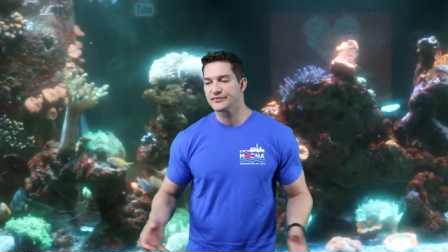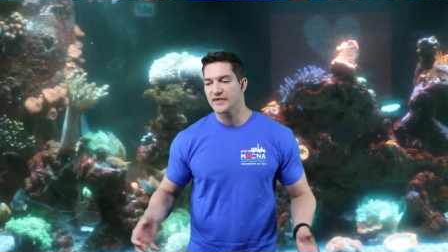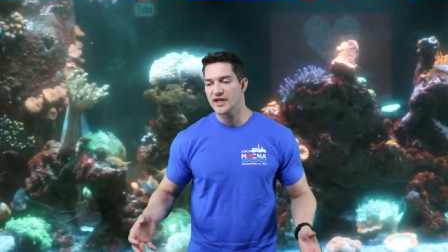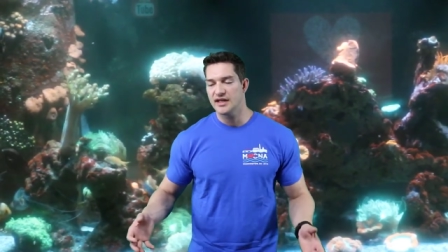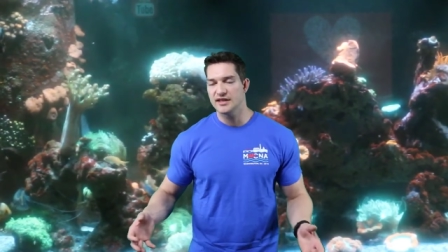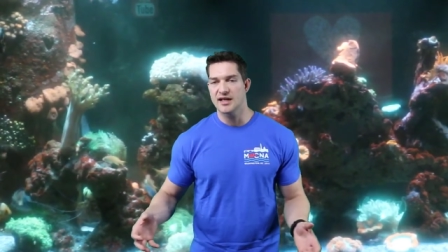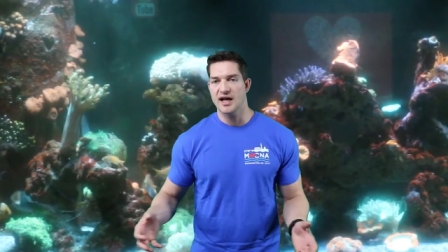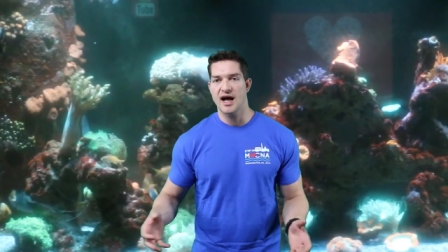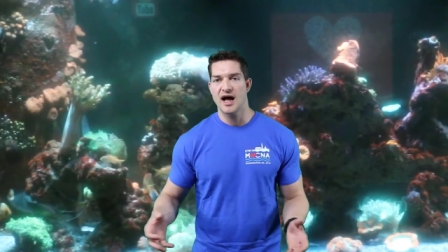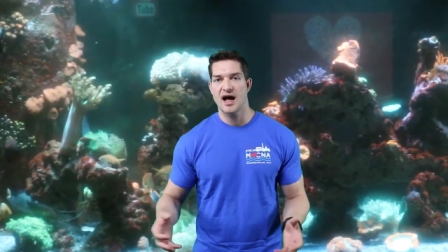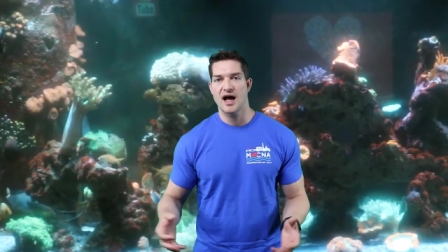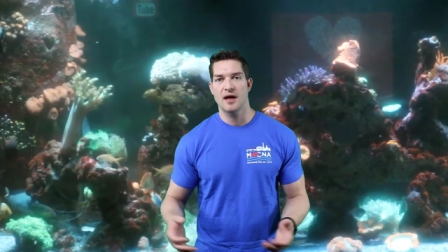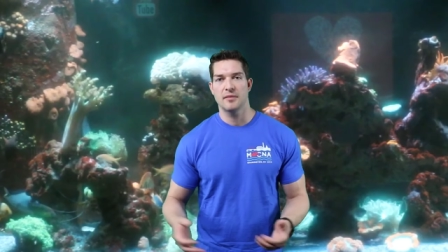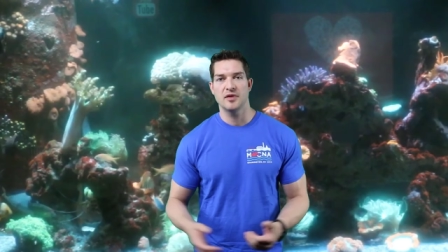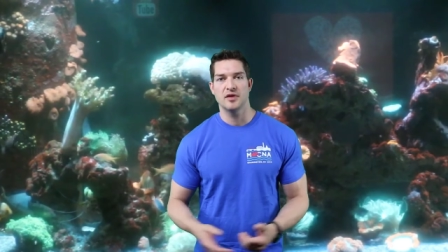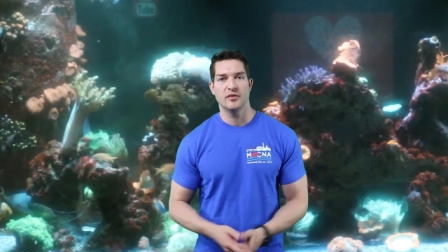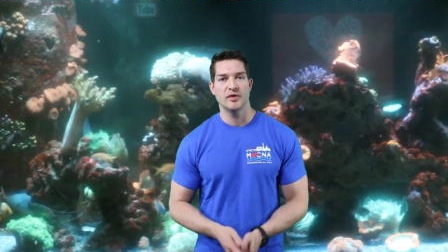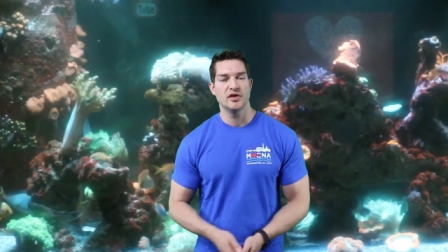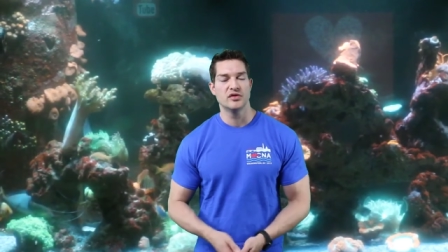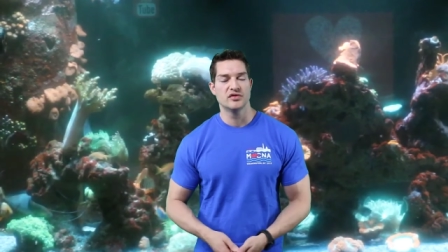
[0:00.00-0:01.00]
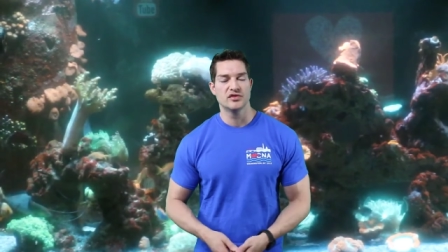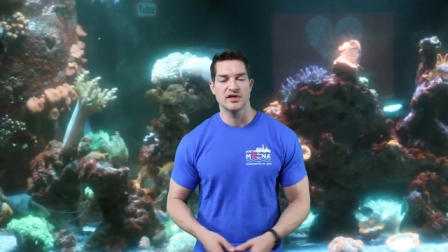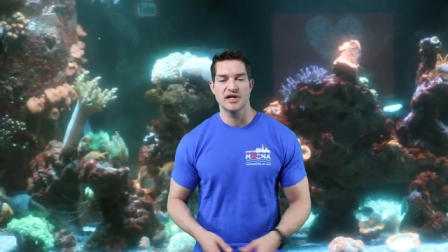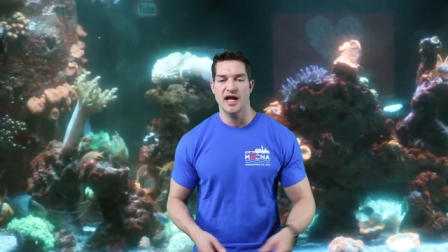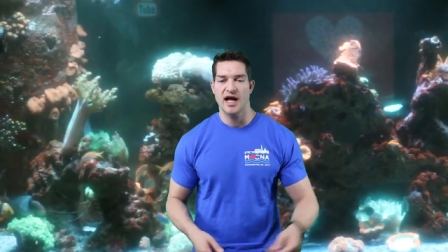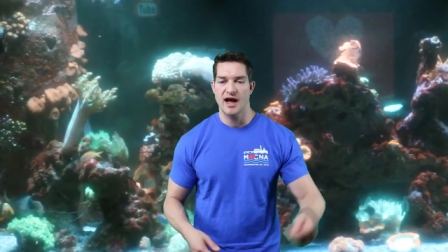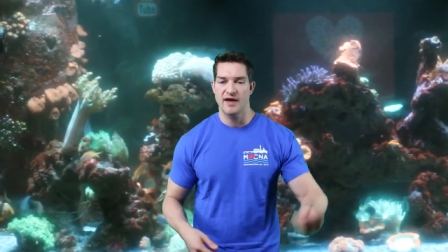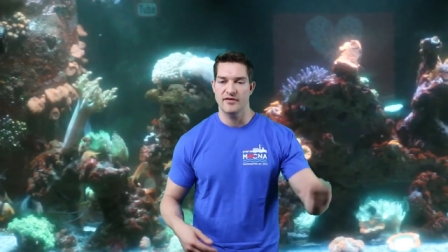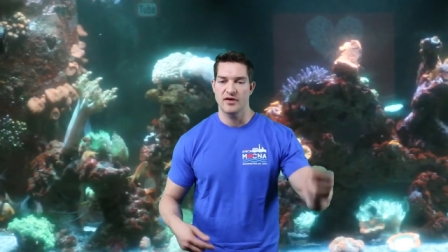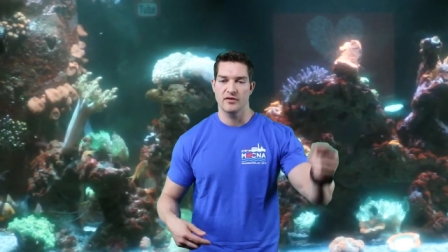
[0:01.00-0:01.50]
in the hobby, we usually
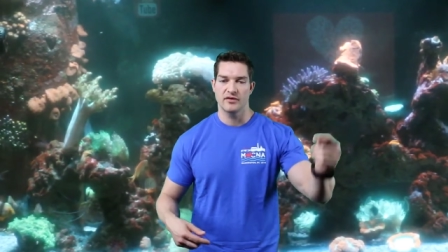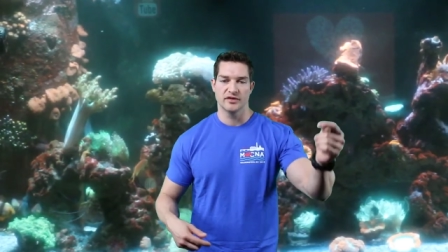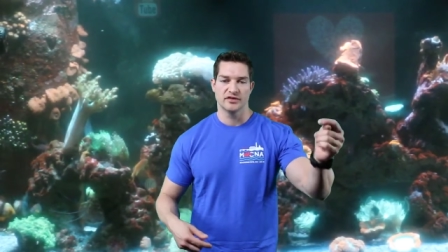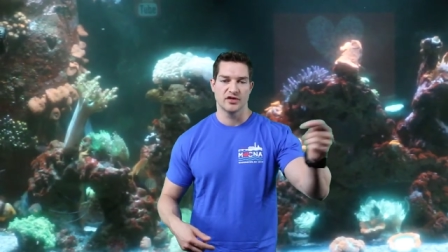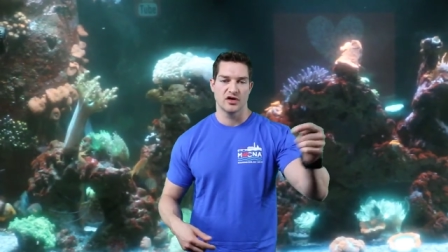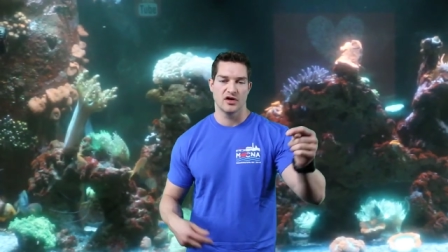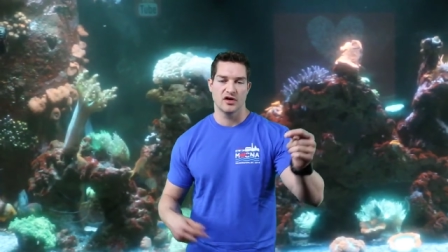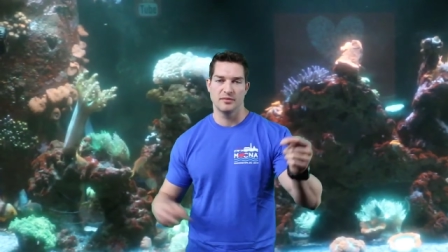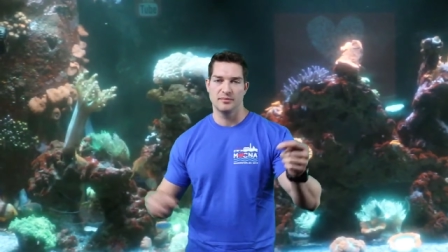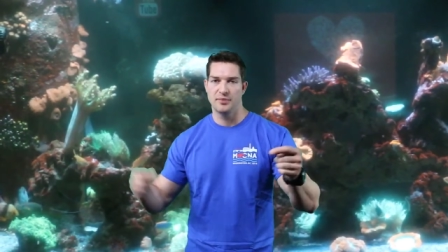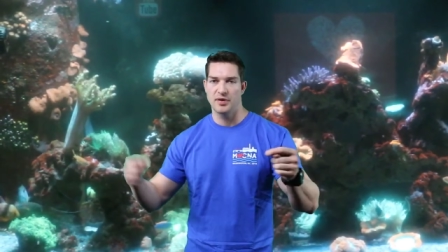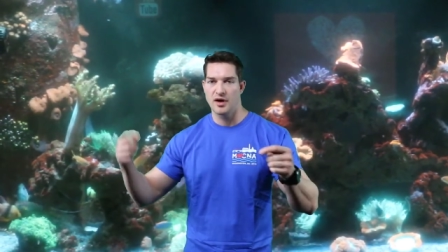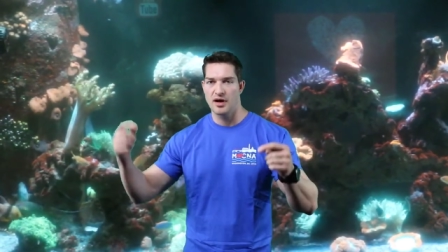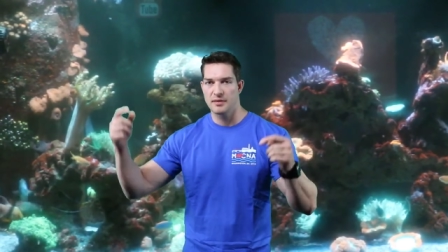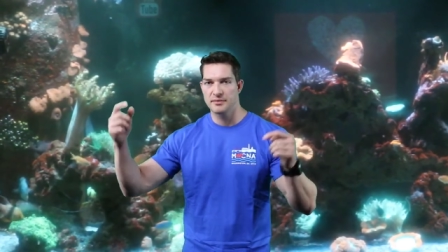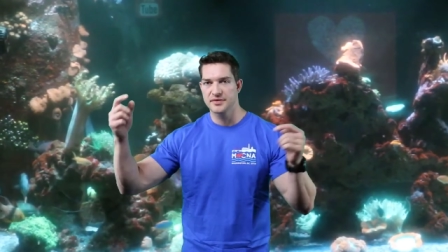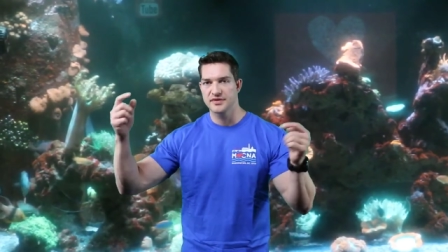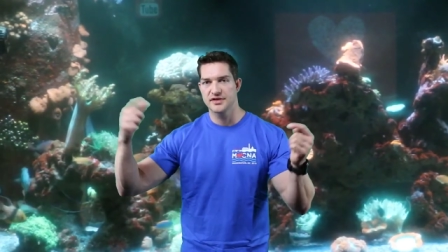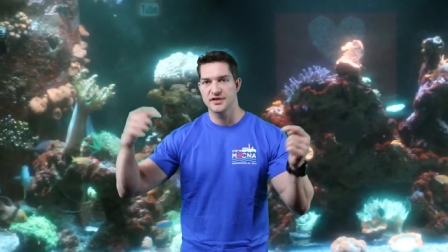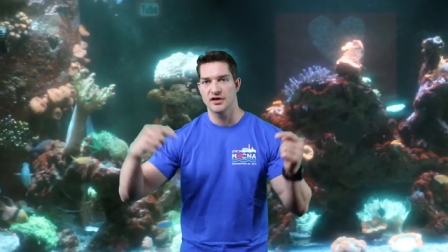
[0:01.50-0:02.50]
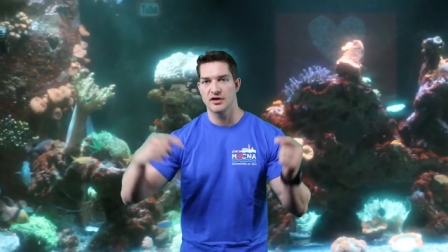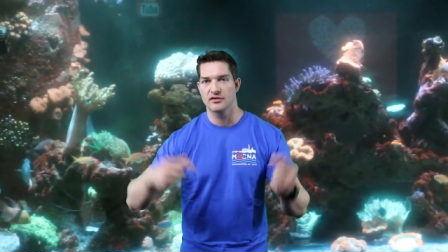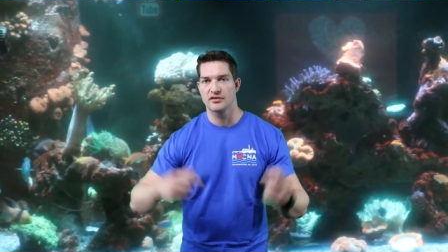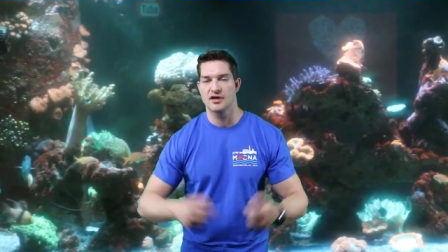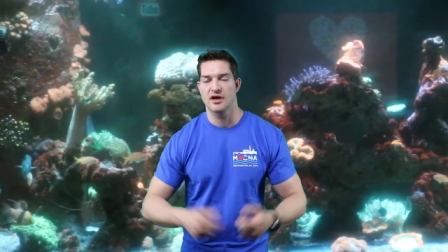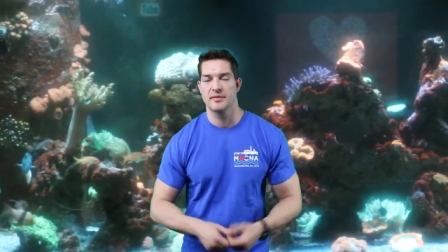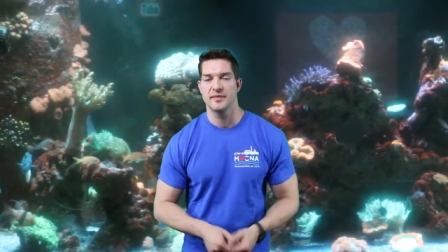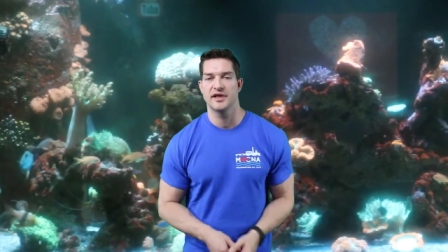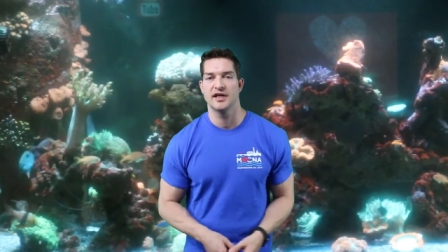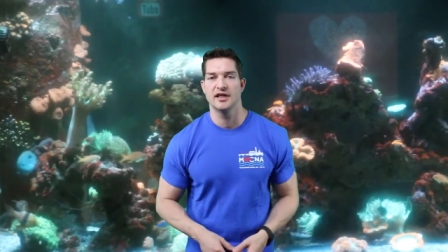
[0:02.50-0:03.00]
have our return pumps, you know,
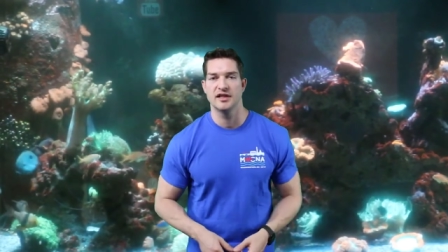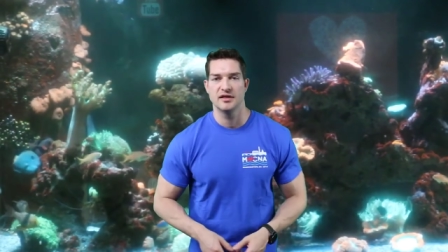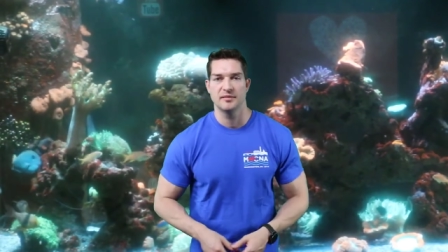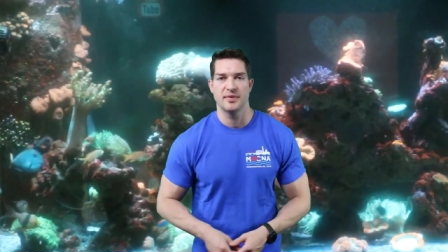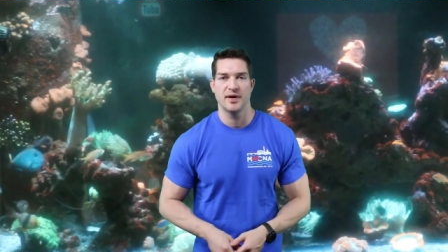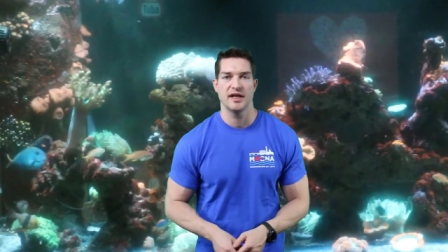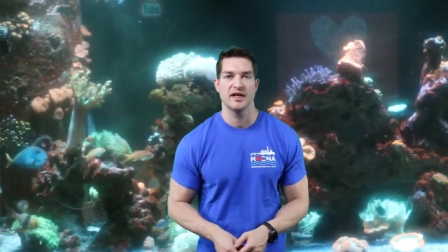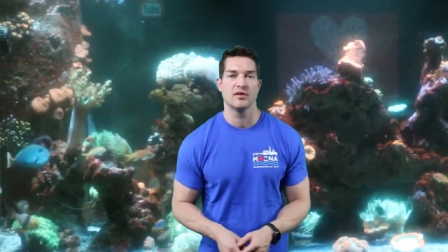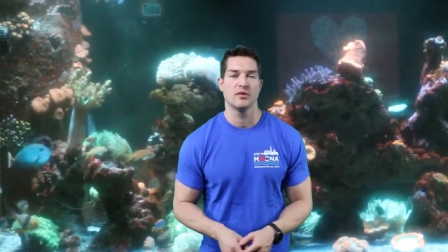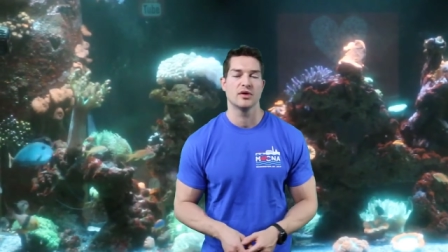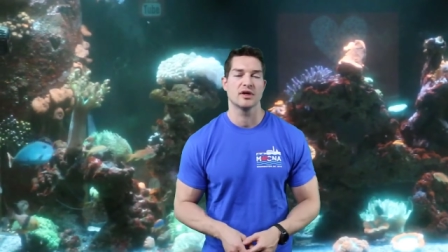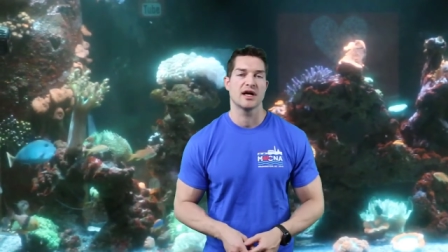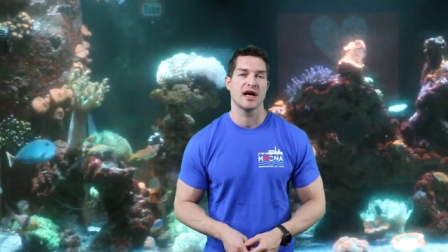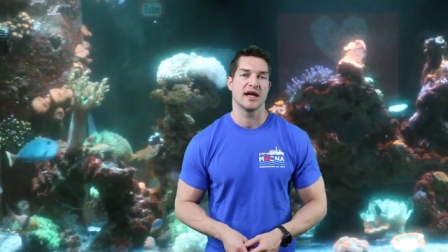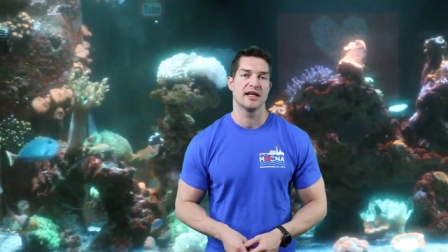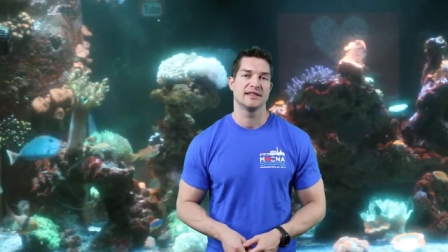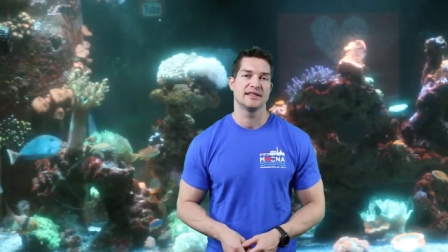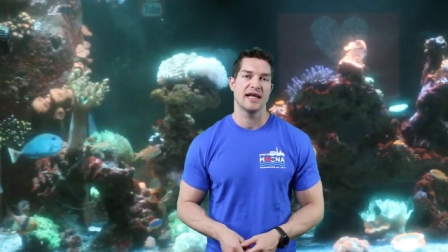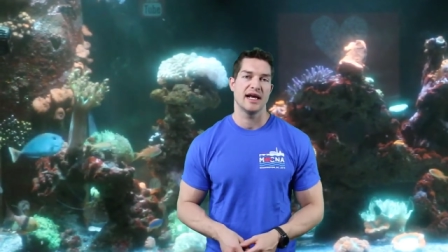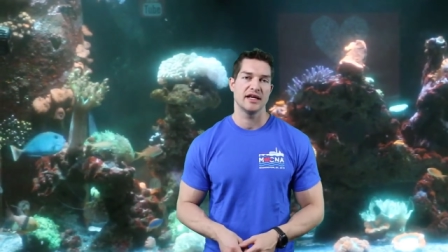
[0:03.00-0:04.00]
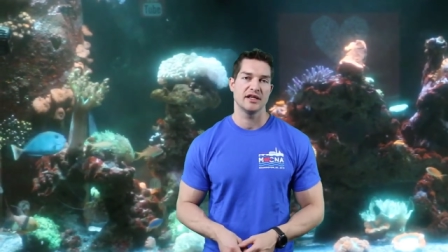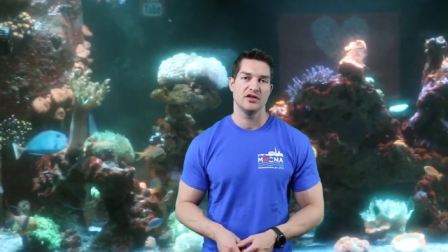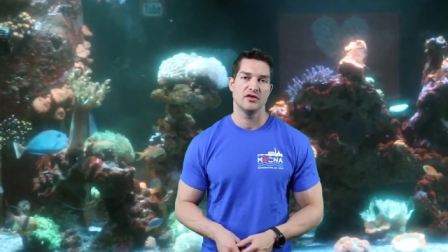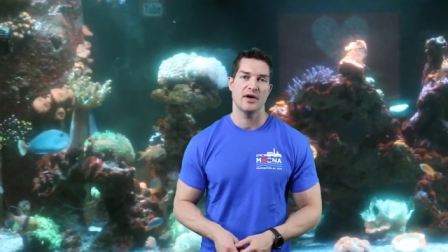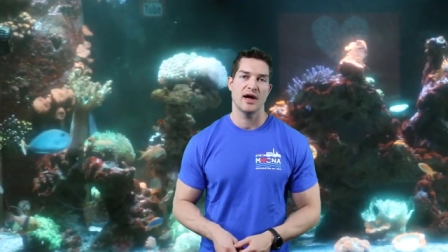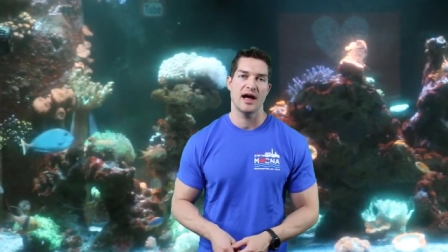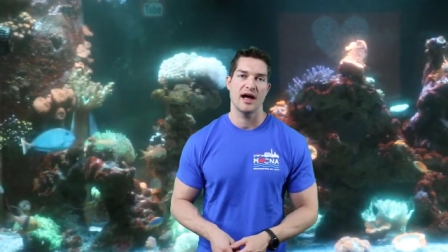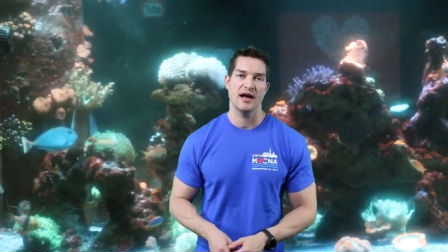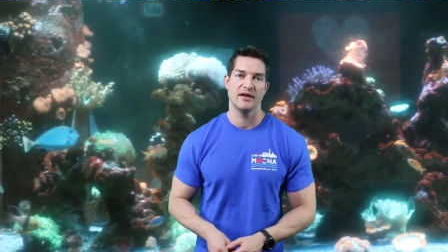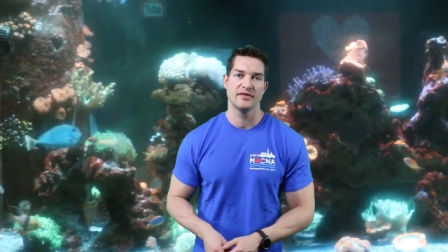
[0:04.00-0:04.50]
coming in depending on what kind of tank you
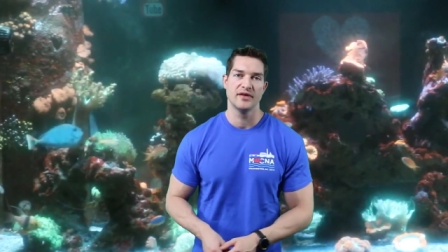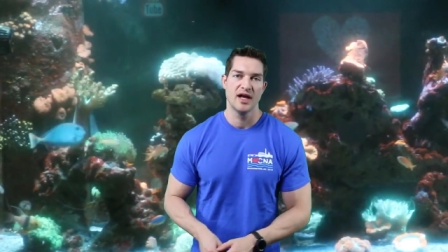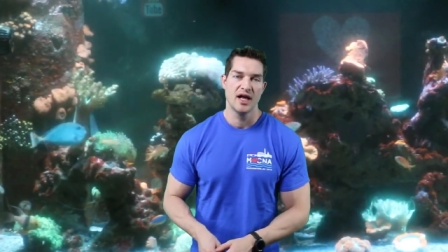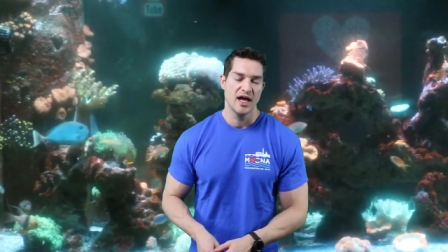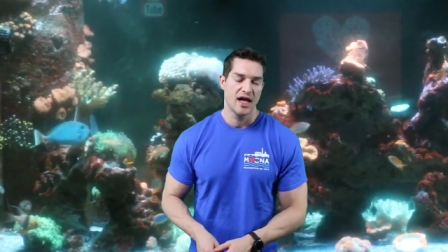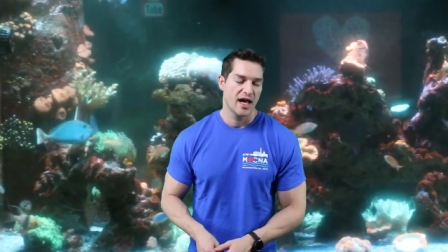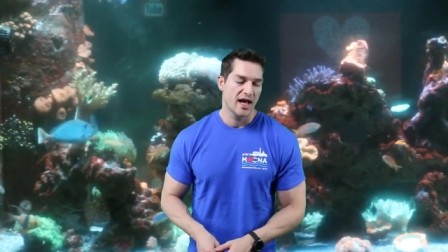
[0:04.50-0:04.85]
have,